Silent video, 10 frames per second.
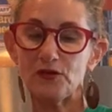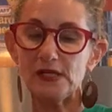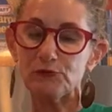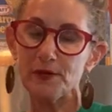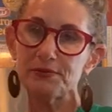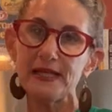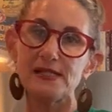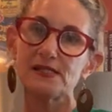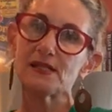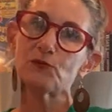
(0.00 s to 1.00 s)

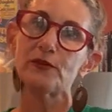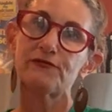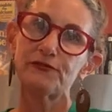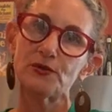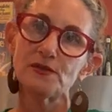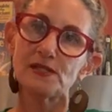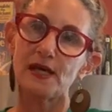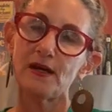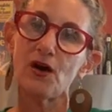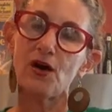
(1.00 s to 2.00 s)
replace them with foods
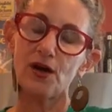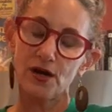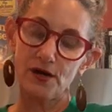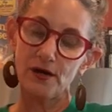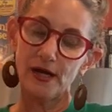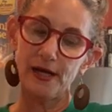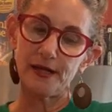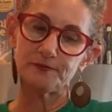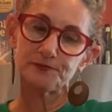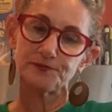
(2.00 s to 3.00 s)
that are
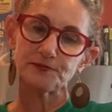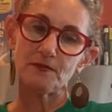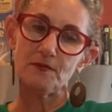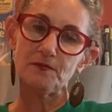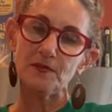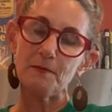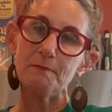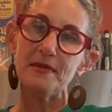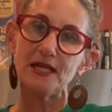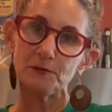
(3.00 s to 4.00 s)

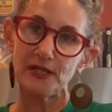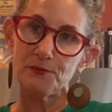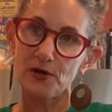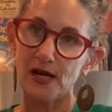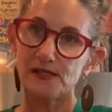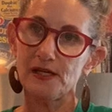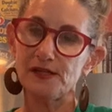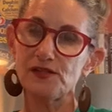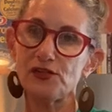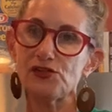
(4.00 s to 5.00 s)
minimally
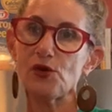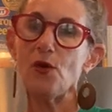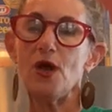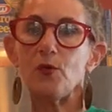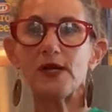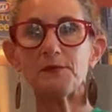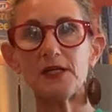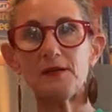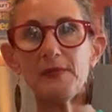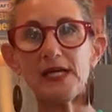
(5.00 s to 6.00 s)
processed. And so what I'm
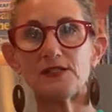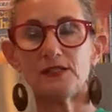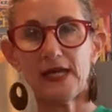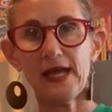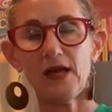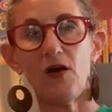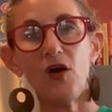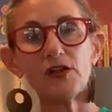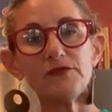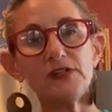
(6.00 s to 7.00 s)
going to make today,
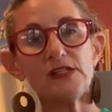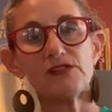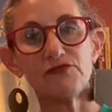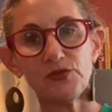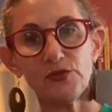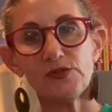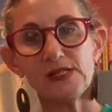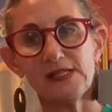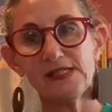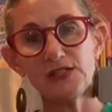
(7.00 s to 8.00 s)
all of these foods
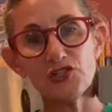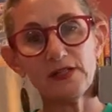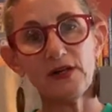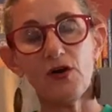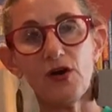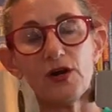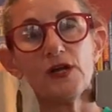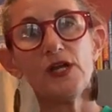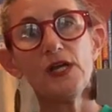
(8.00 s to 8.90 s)
essentially are,